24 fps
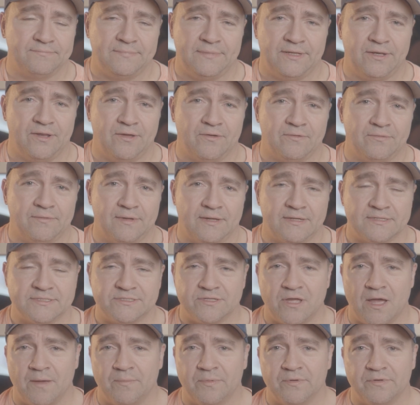you know, a
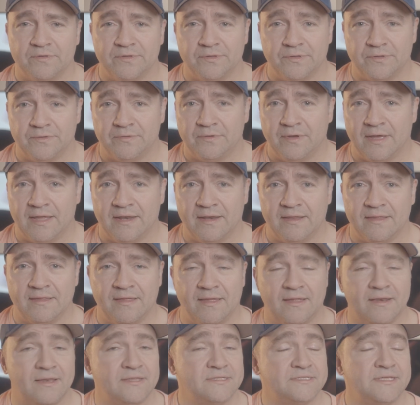stop or two, and
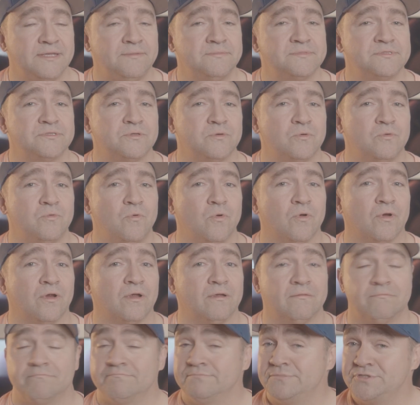it seems to
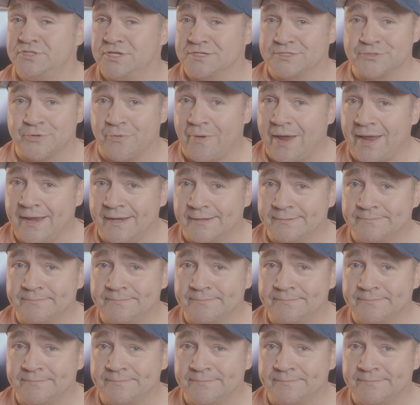work just great.